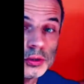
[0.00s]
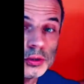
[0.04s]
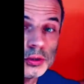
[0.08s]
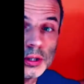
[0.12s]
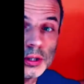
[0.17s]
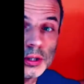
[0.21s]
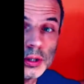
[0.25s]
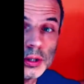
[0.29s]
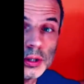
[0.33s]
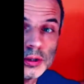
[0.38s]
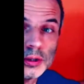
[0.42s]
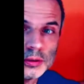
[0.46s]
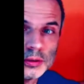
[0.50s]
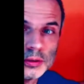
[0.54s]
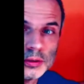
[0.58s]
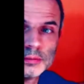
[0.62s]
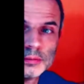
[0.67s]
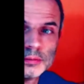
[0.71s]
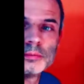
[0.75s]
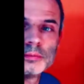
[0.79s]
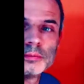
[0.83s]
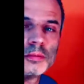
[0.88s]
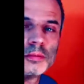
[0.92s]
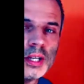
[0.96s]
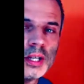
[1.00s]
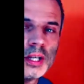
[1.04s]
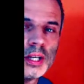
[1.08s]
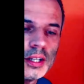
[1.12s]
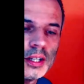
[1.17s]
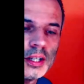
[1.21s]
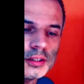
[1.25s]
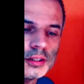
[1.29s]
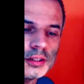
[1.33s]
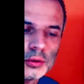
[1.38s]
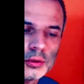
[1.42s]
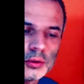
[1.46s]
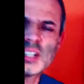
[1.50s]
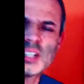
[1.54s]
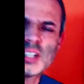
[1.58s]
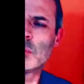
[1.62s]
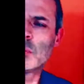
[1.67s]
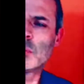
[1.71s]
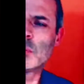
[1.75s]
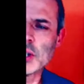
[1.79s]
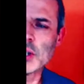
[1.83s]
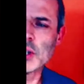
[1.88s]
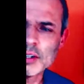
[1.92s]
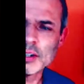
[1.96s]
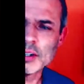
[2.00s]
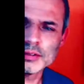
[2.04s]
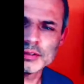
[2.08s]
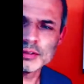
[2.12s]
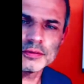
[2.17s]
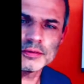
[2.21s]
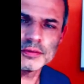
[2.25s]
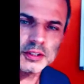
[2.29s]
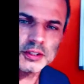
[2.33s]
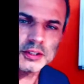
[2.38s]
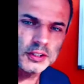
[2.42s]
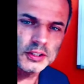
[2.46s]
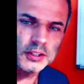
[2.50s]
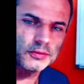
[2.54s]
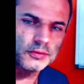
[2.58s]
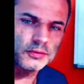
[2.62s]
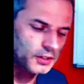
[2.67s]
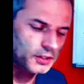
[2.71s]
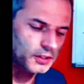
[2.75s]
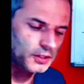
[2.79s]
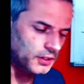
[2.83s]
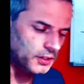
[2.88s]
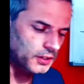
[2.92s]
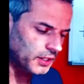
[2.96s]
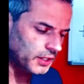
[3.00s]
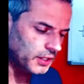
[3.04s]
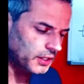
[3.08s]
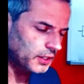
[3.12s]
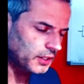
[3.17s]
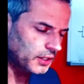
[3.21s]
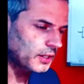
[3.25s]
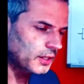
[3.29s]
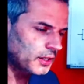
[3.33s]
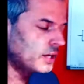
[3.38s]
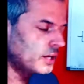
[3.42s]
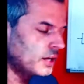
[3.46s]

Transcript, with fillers: what's going on. So that'll be enough for, for, for today.